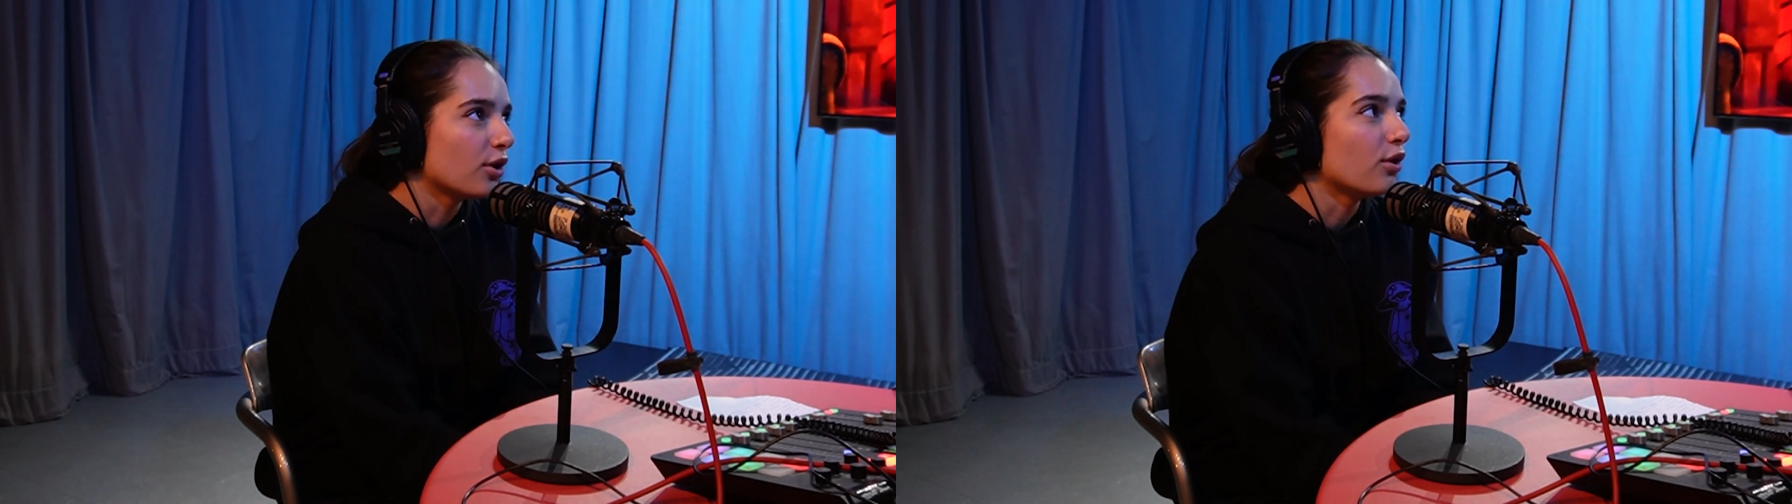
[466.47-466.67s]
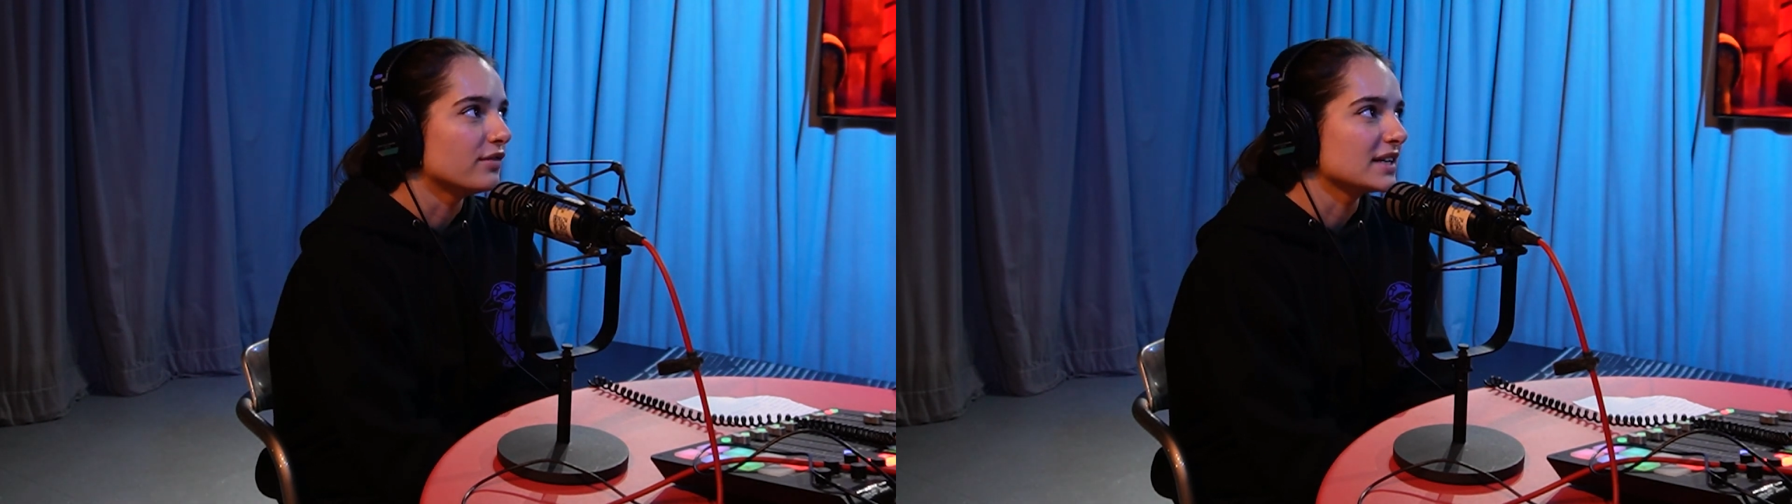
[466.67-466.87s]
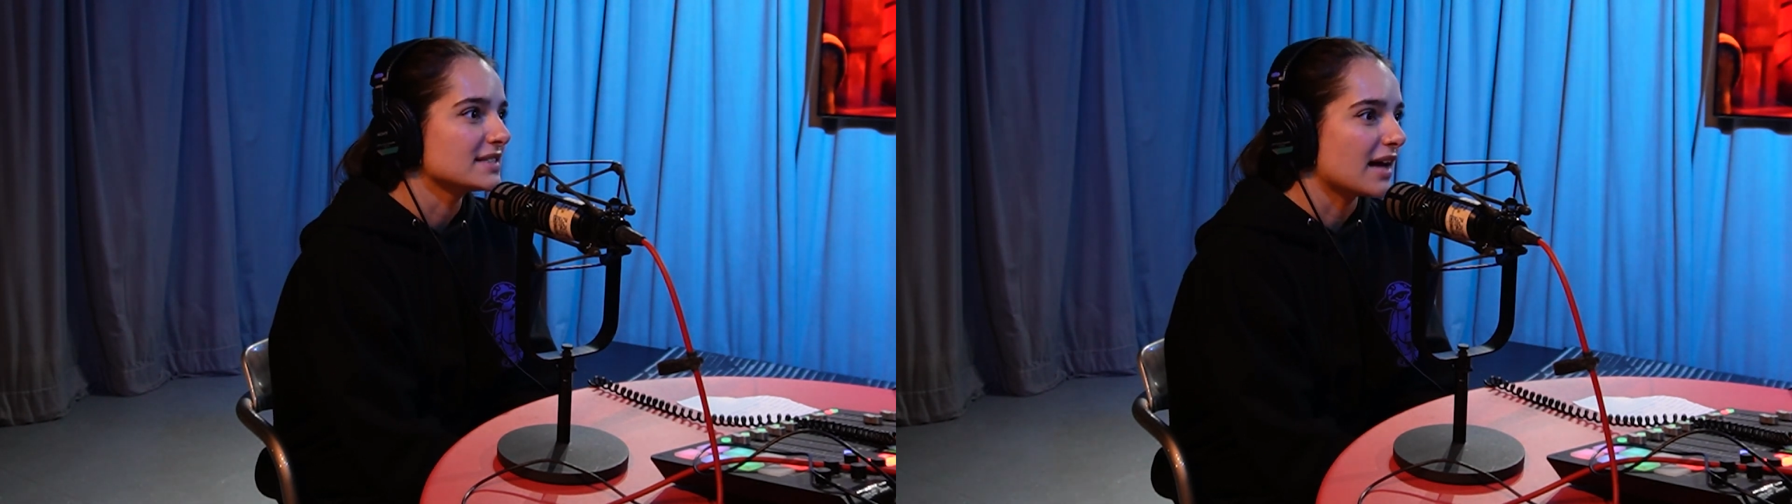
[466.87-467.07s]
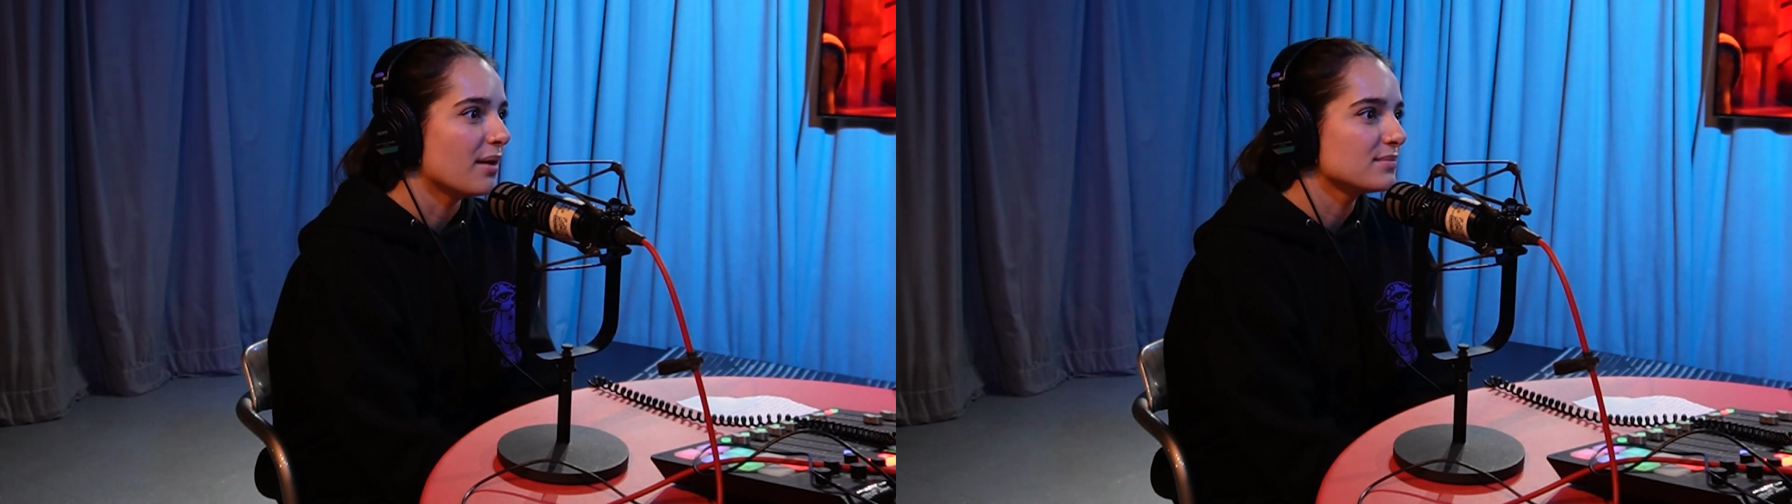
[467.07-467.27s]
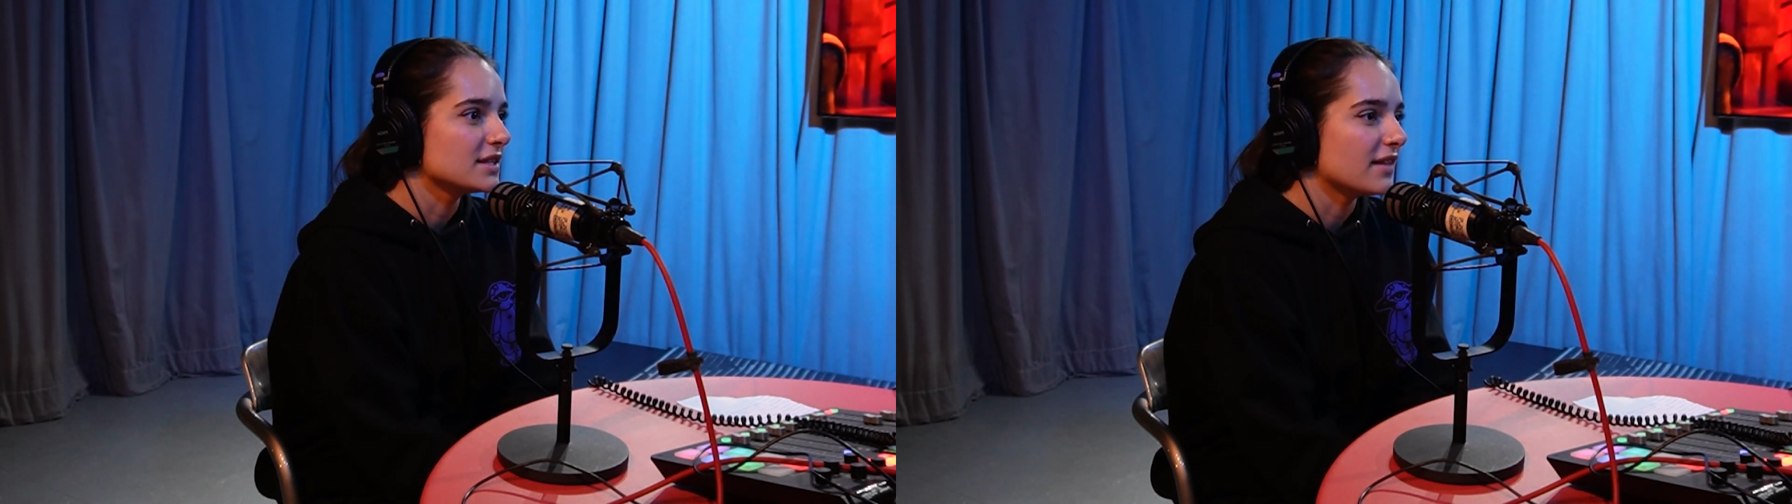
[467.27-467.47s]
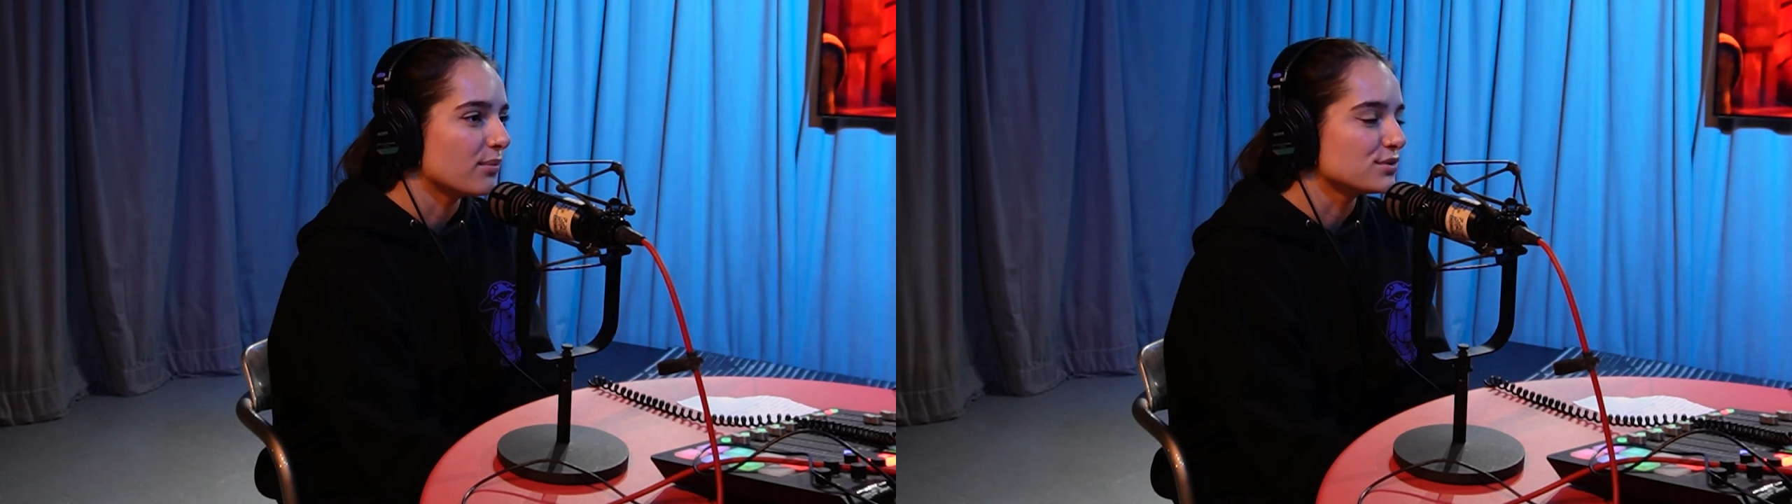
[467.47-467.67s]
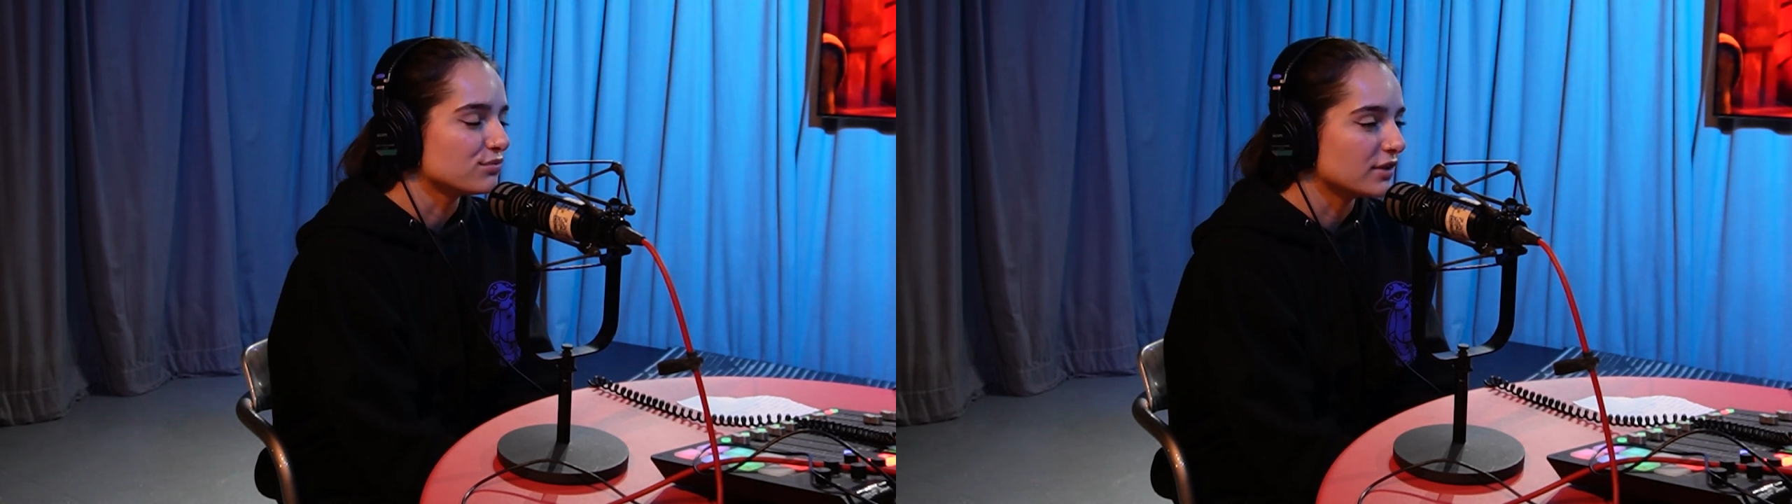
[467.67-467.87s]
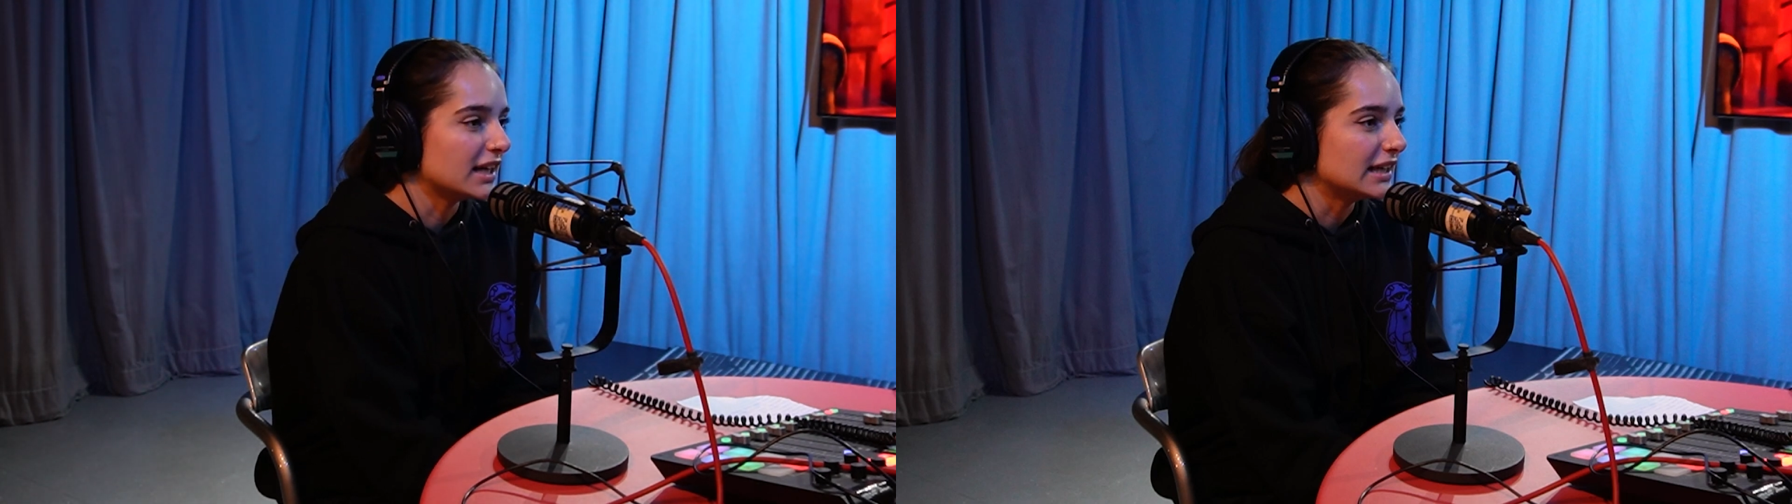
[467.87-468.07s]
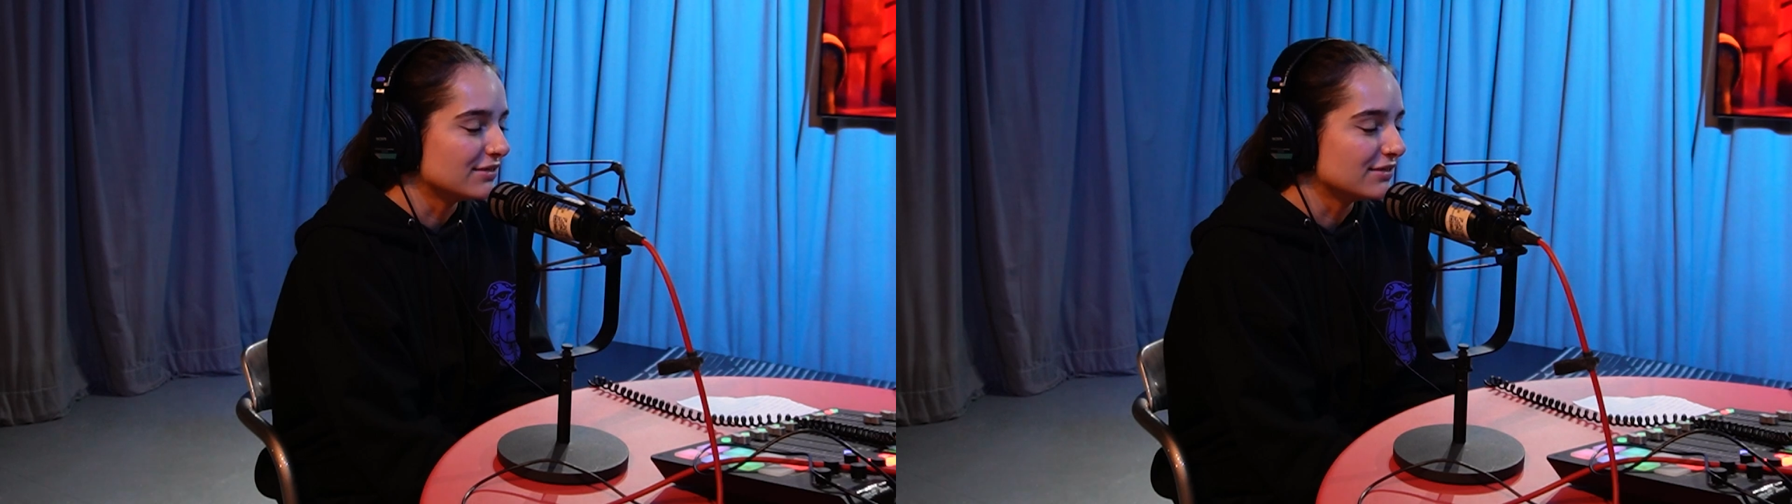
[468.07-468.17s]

of exams, and that was really,